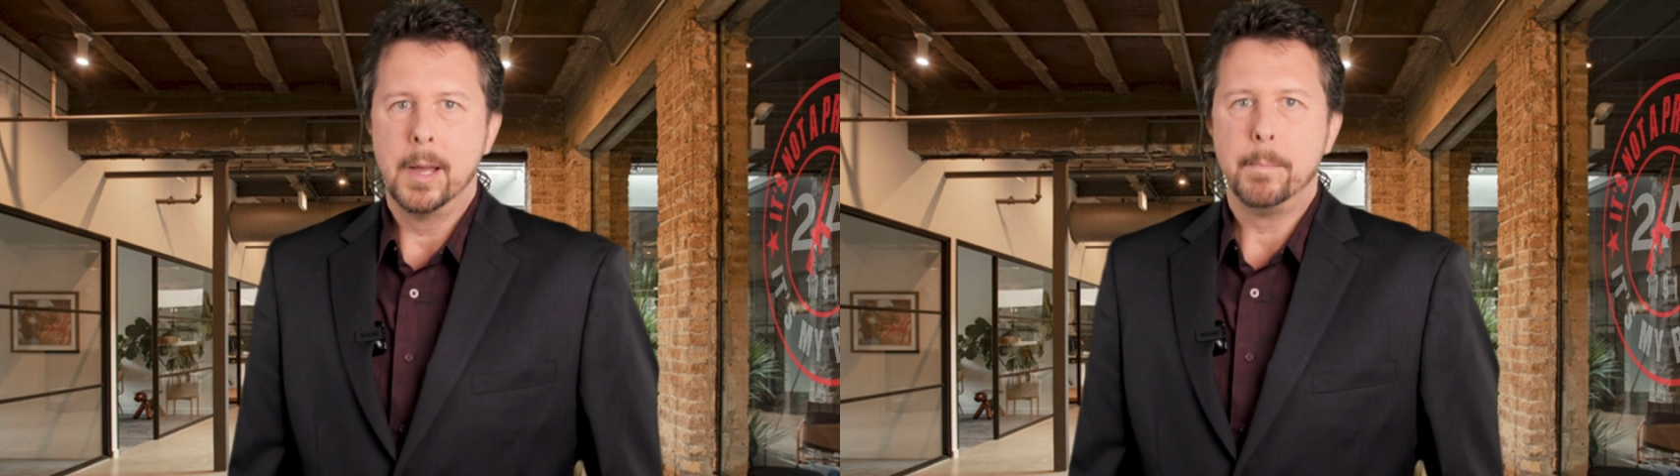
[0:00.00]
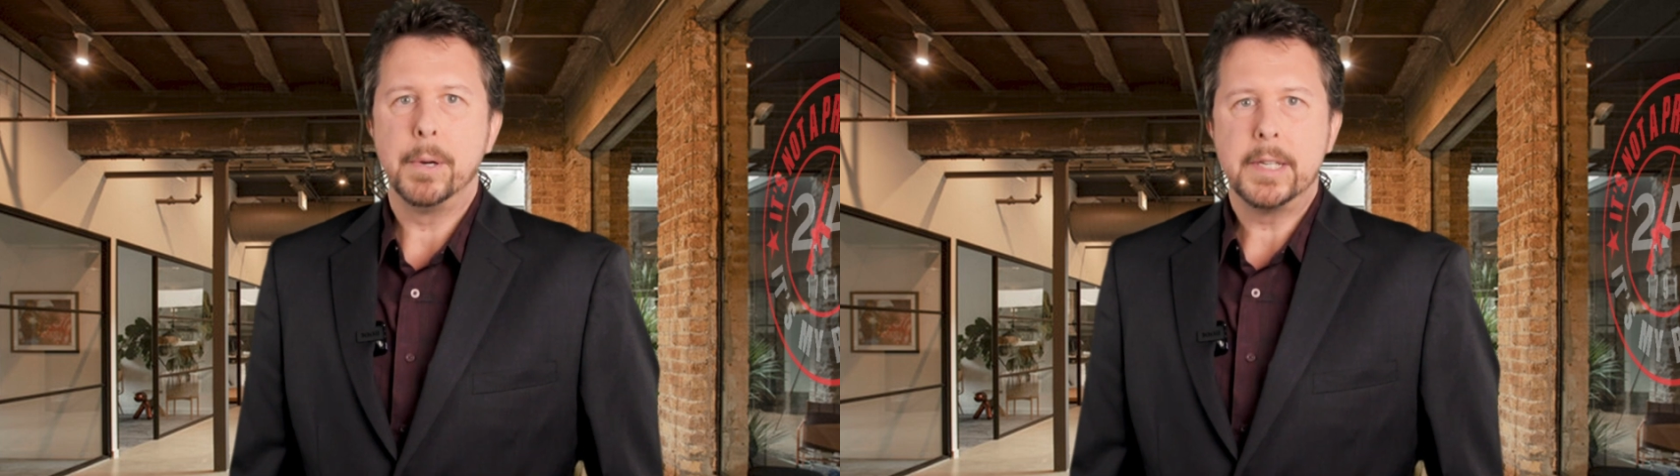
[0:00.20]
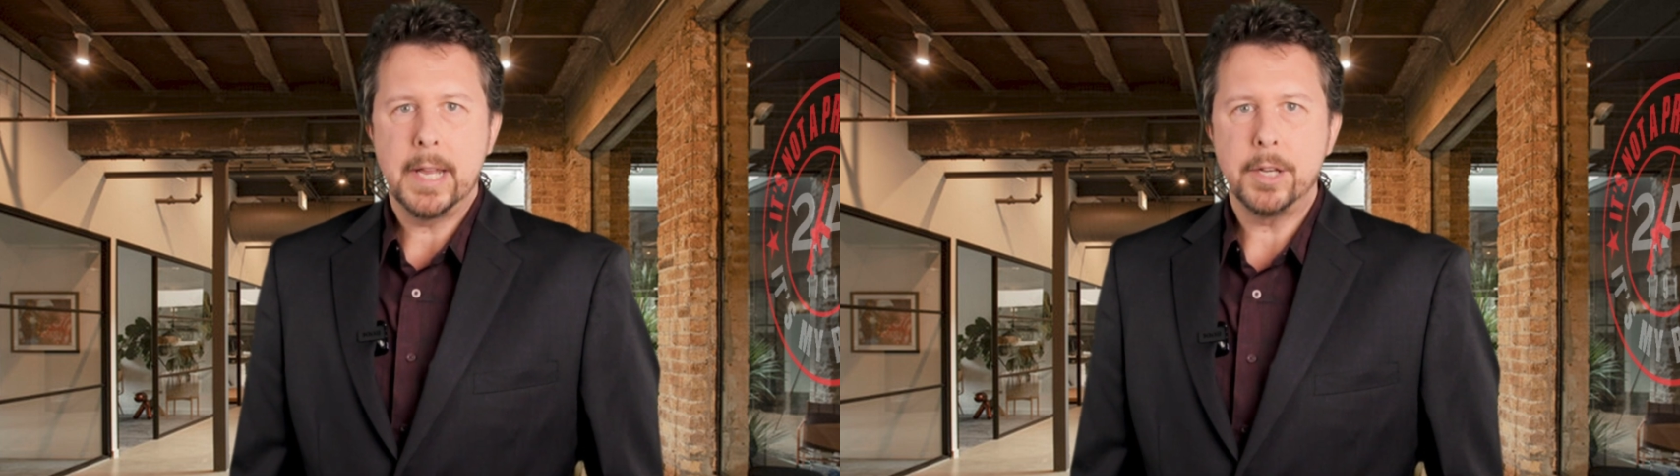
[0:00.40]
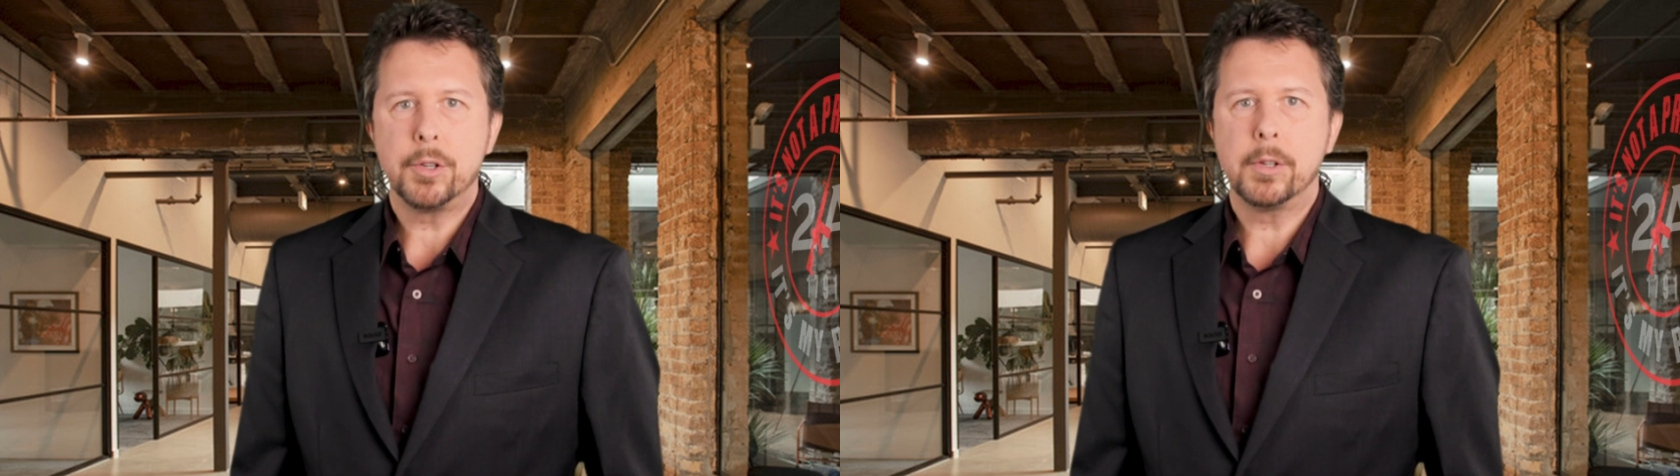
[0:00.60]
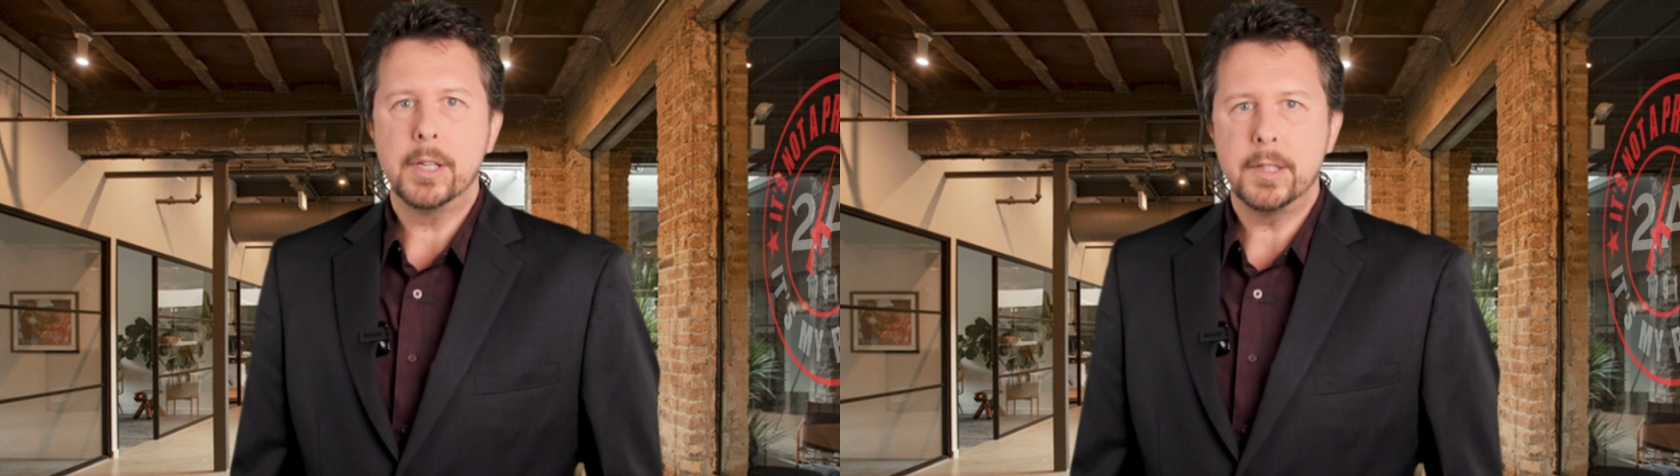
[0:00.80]

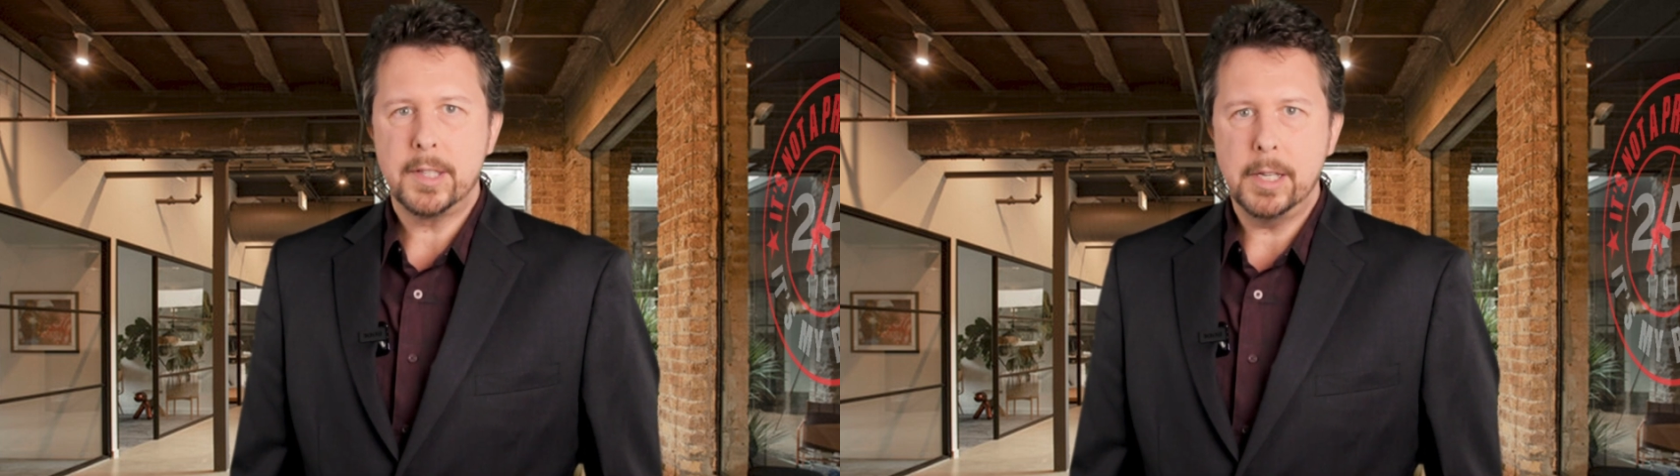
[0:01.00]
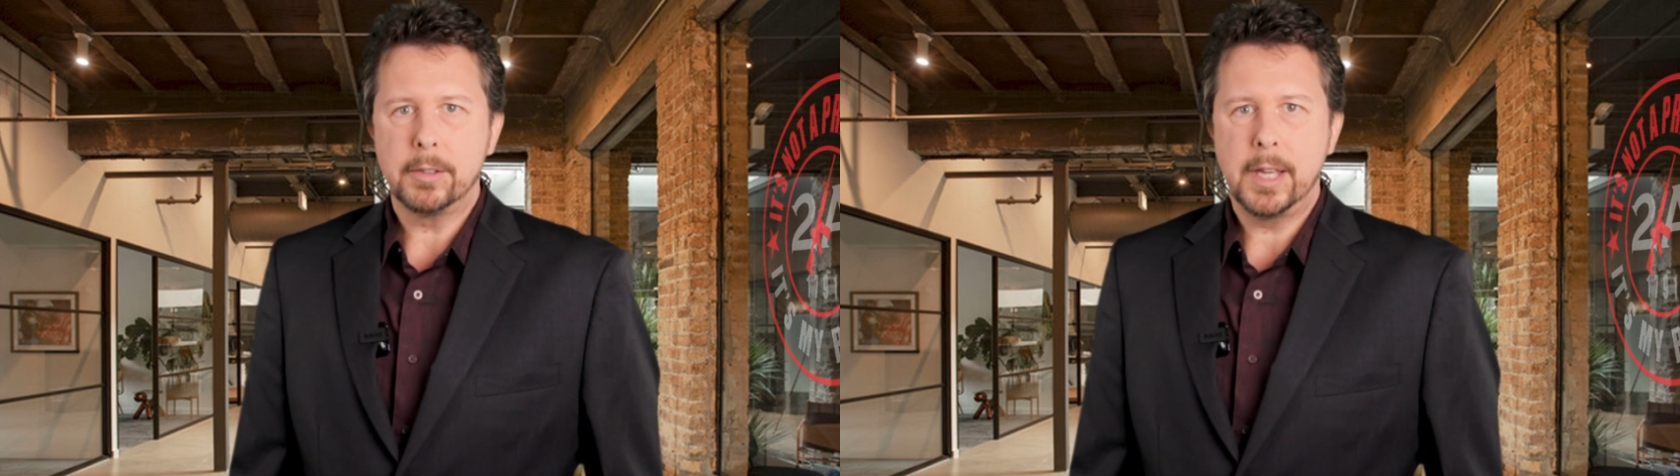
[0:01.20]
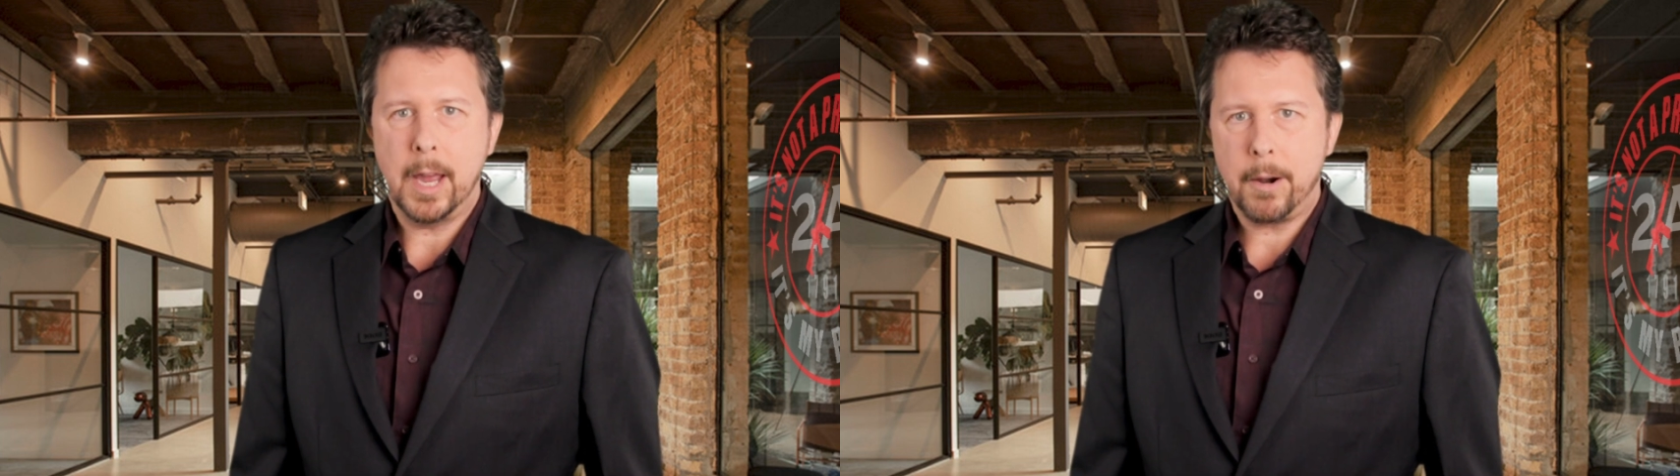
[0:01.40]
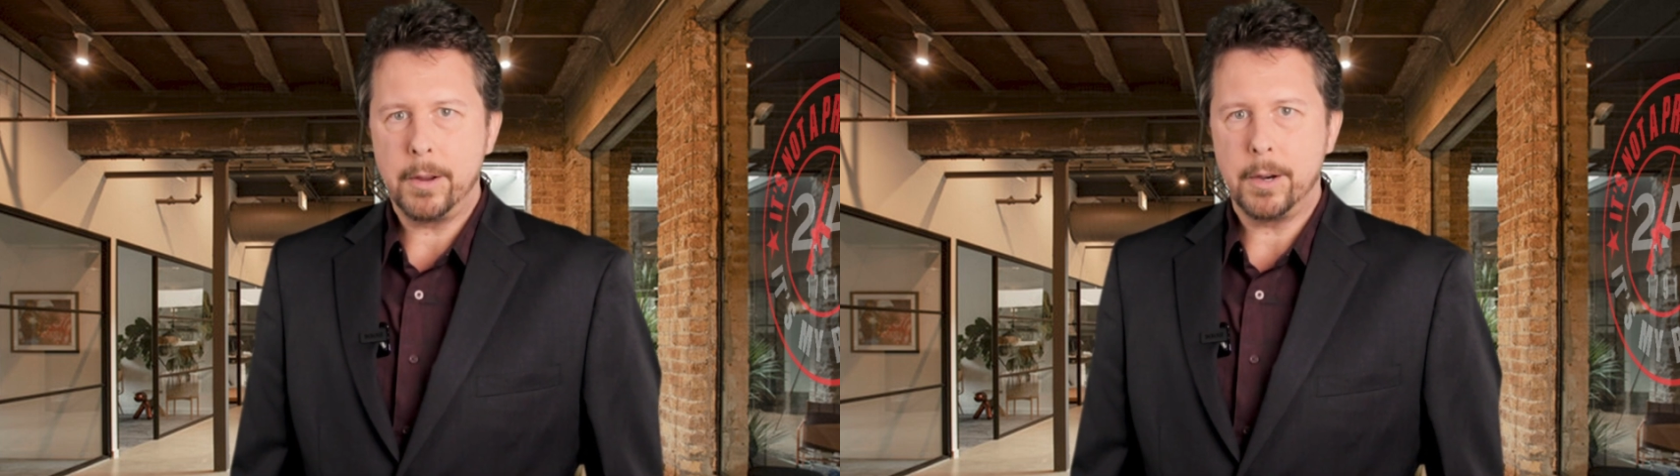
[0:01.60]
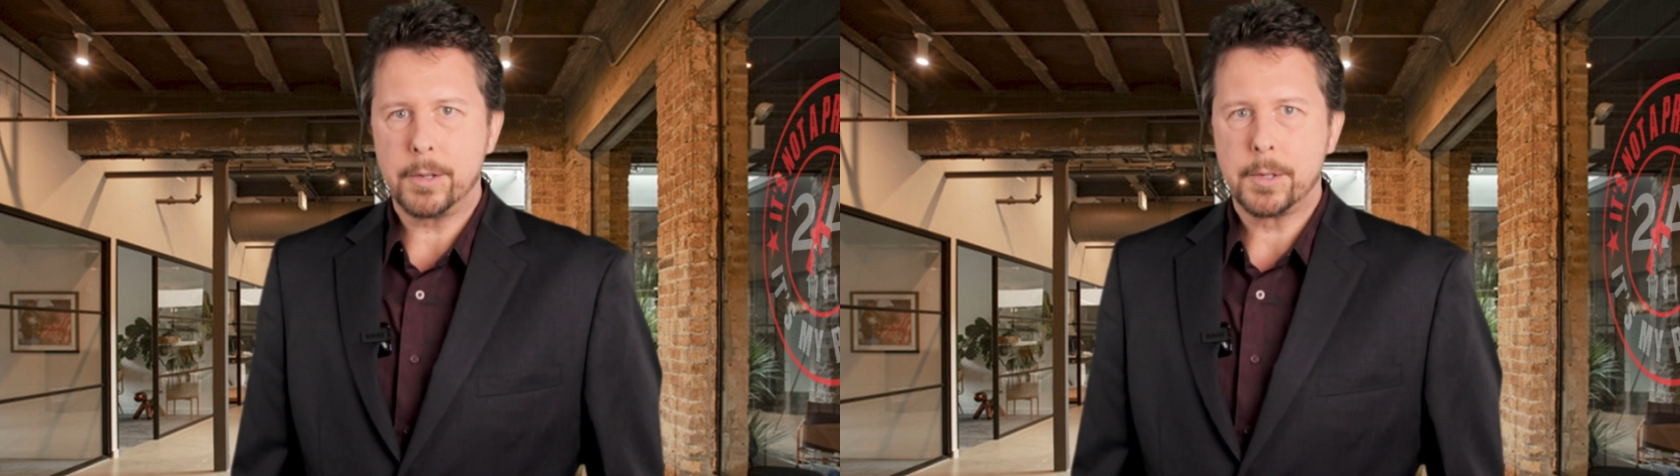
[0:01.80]
potential concealed
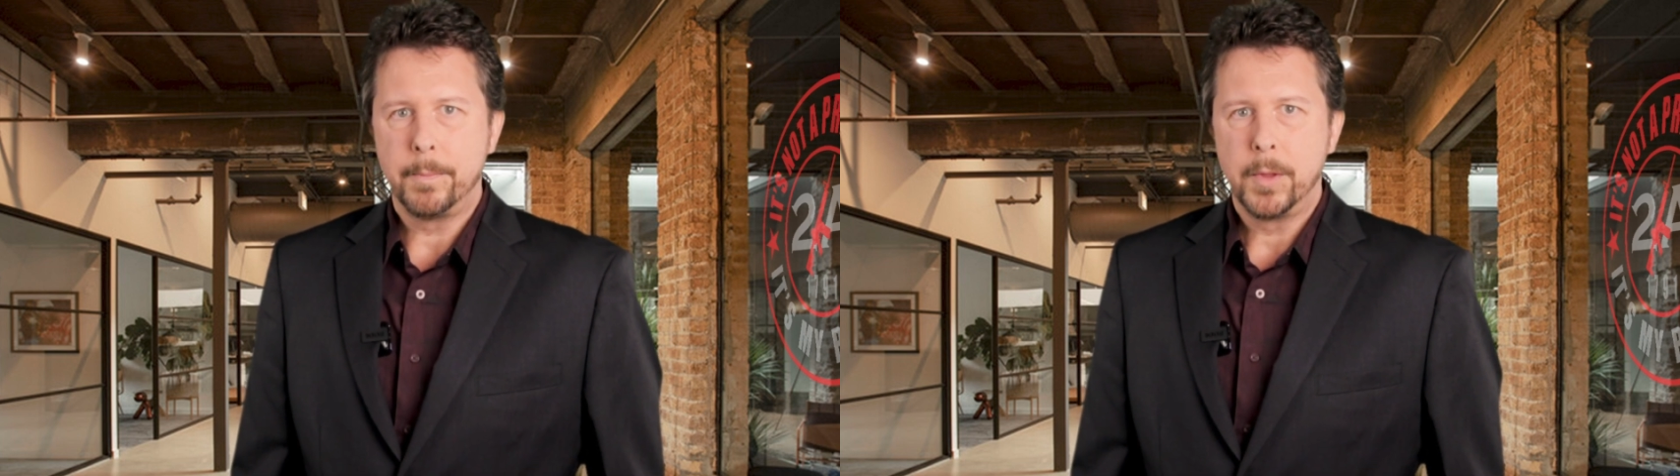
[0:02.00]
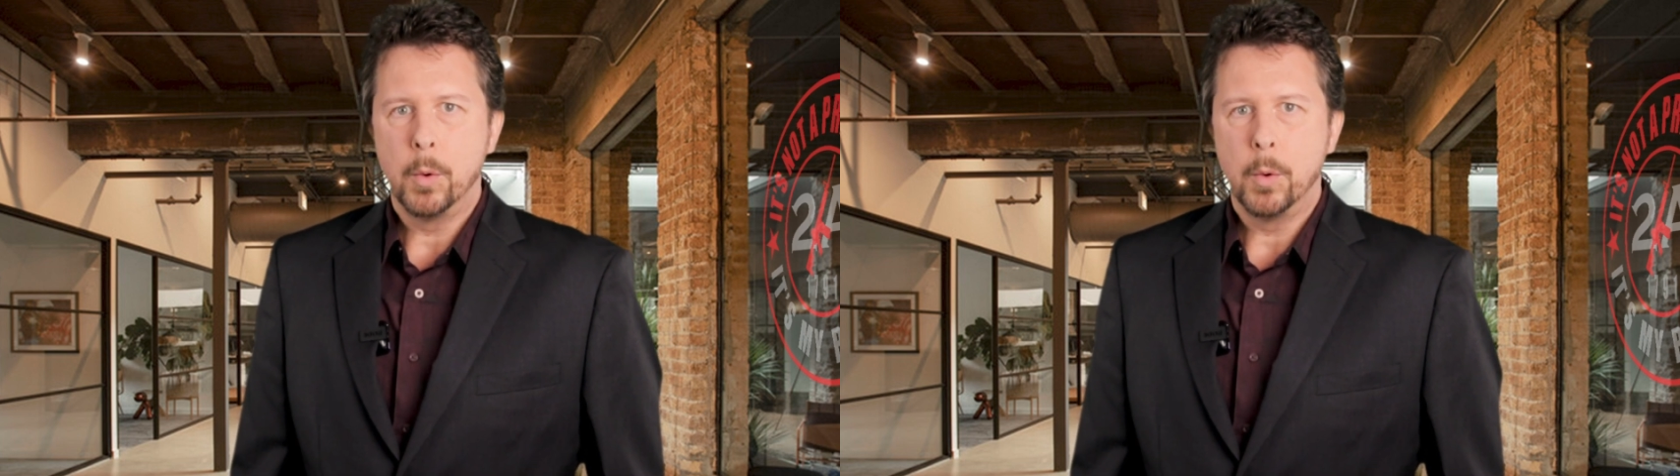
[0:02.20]
carriers